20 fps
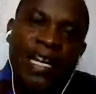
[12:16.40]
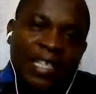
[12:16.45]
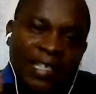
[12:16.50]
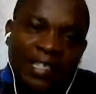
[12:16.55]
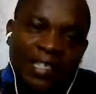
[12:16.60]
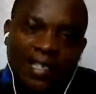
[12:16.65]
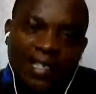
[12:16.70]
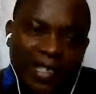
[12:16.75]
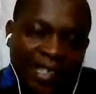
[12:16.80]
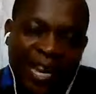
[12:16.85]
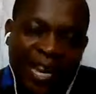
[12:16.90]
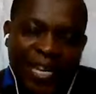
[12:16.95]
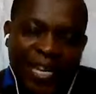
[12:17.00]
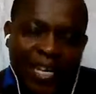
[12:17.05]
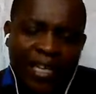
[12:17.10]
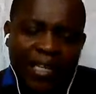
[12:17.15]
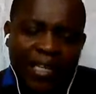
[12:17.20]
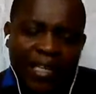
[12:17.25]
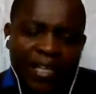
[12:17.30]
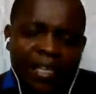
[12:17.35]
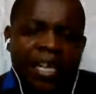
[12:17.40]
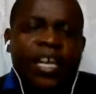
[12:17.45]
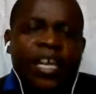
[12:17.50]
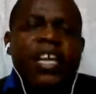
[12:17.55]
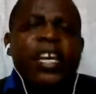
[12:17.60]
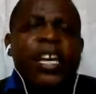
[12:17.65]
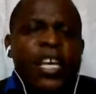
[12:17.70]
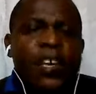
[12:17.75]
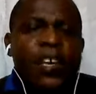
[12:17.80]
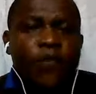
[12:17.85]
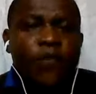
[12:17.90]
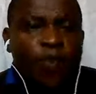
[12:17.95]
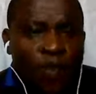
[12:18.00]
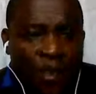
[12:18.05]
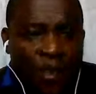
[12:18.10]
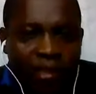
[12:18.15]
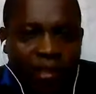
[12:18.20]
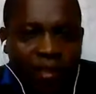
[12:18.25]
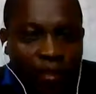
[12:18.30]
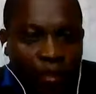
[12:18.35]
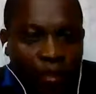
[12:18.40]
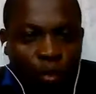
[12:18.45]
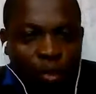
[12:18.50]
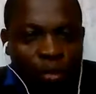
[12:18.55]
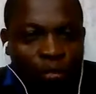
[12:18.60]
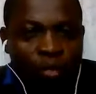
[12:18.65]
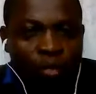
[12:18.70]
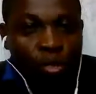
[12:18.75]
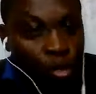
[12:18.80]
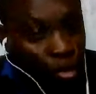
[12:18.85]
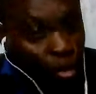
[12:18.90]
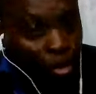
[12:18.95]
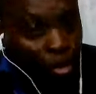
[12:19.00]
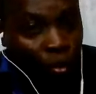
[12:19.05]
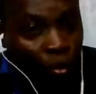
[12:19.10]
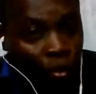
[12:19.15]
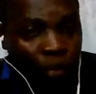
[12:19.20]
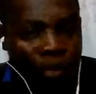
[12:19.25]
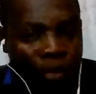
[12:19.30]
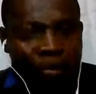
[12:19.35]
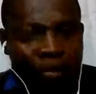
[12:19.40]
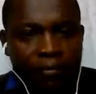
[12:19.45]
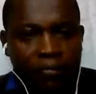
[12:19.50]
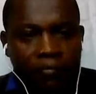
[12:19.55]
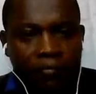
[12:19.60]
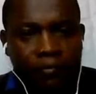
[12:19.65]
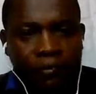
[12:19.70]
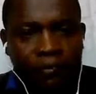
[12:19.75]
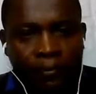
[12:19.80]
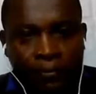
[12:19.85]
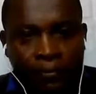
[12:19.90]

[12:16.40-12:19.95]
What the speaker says: and deciding if you still want to do it.